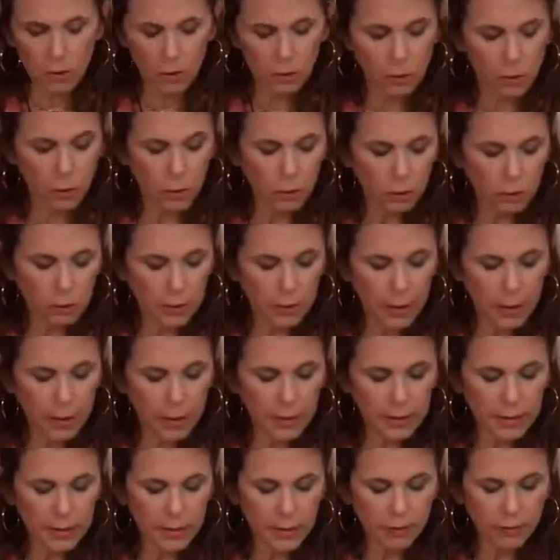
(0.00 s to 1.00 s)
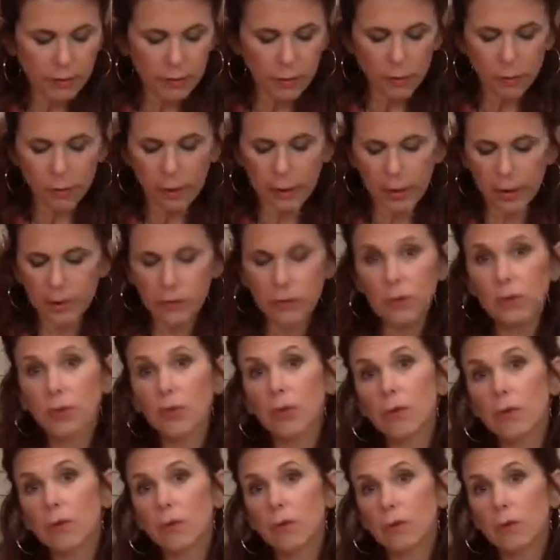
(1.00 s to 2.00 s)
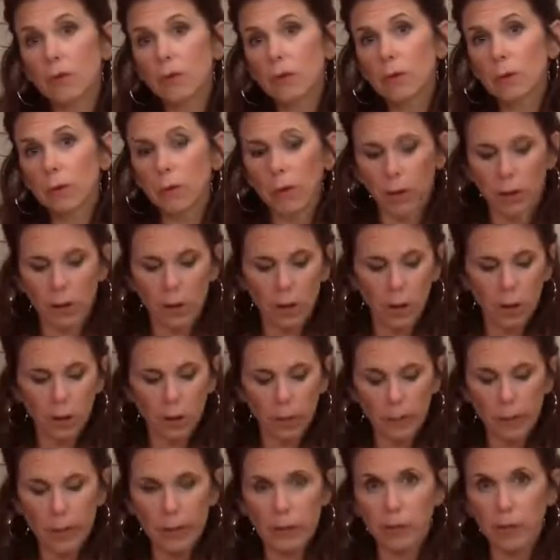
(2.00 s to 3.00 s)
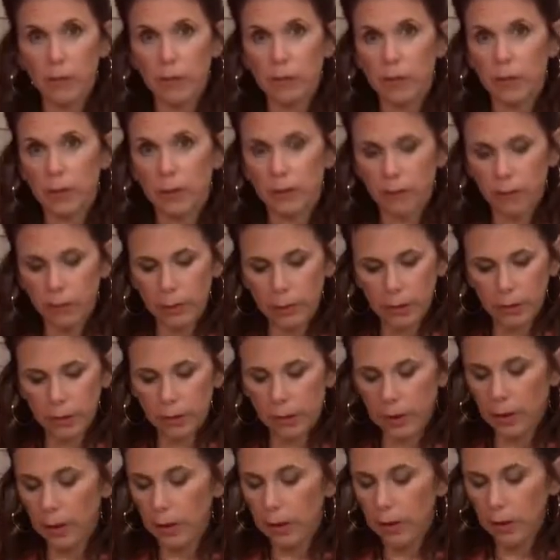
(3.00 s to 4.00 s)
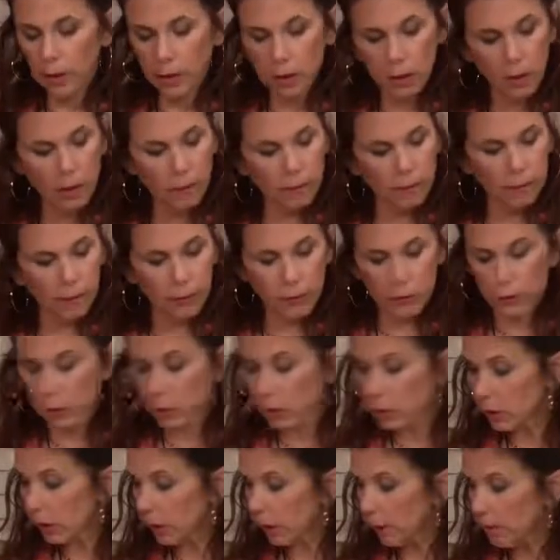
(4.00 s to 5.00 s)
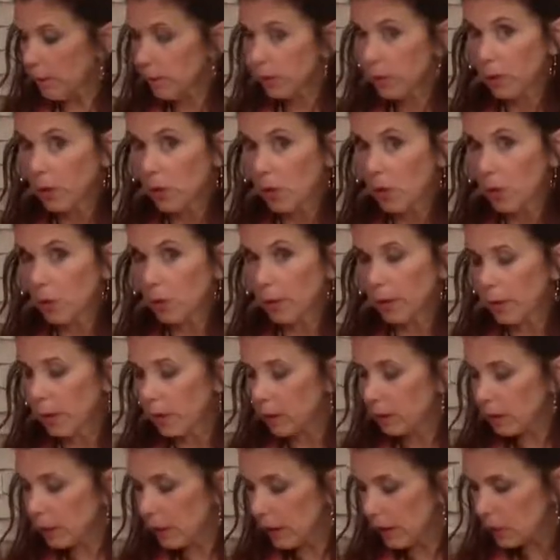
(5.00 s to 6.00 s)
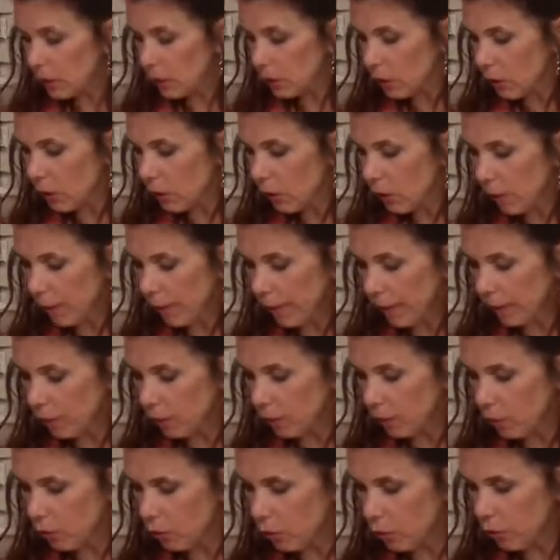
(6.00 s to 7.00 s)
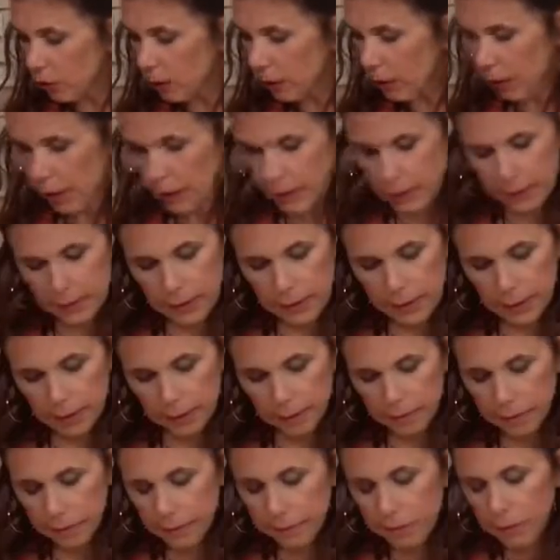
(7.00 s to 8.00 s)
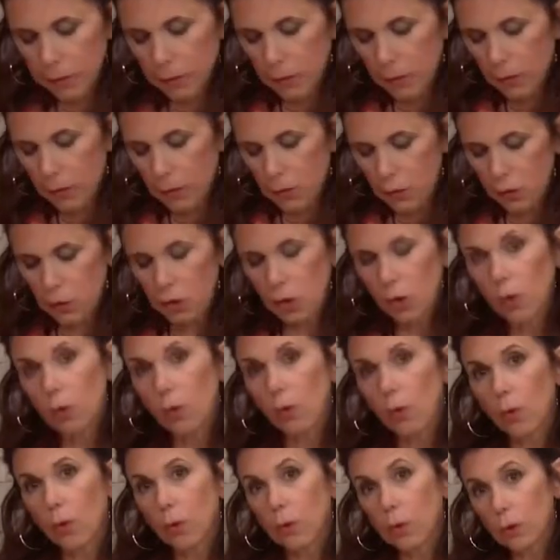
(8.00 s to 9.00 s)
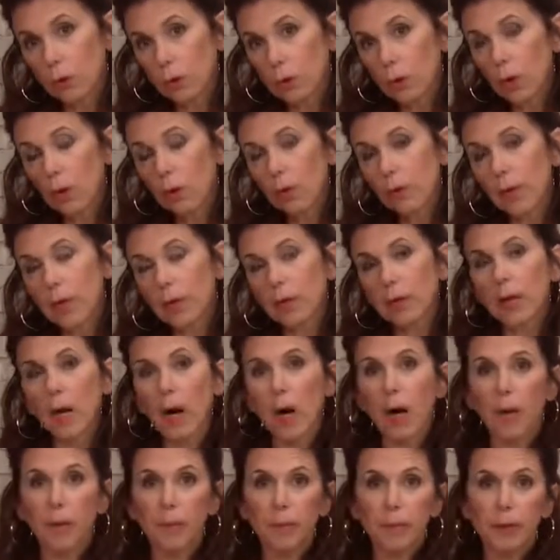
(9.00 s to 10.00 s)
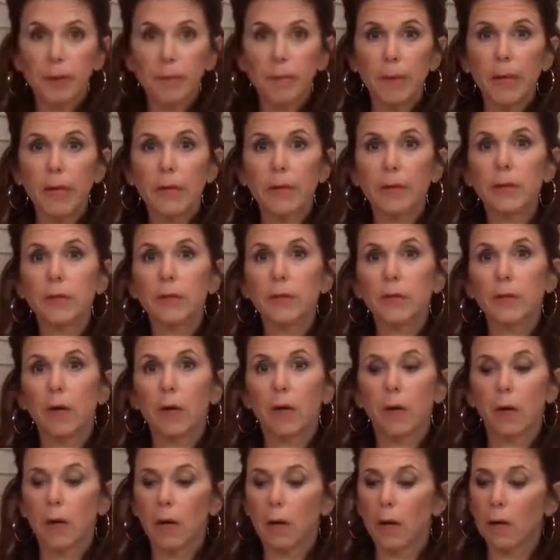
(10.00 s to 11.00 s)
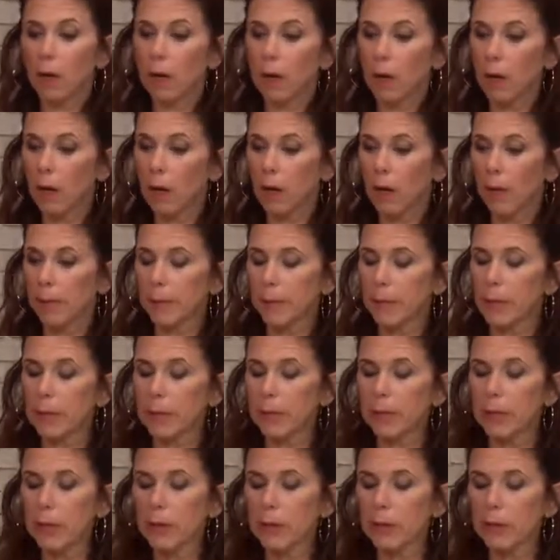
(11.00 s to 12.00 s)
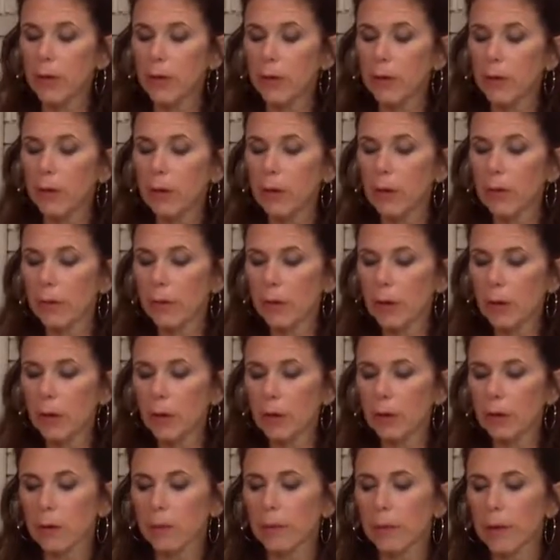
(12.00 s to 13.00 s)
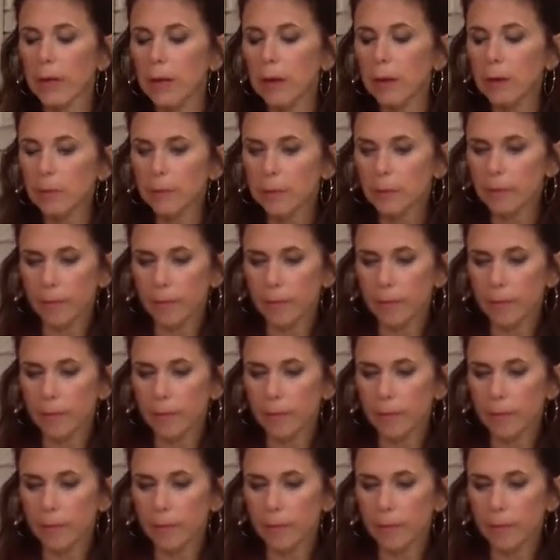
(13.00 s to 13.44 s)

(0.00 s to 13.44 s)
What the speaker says: So lots of different ways to use the watercolor pencils. They're really versatile. All right, let's talk about neutralizing. So you know that complements are opposite each other on the color wheel,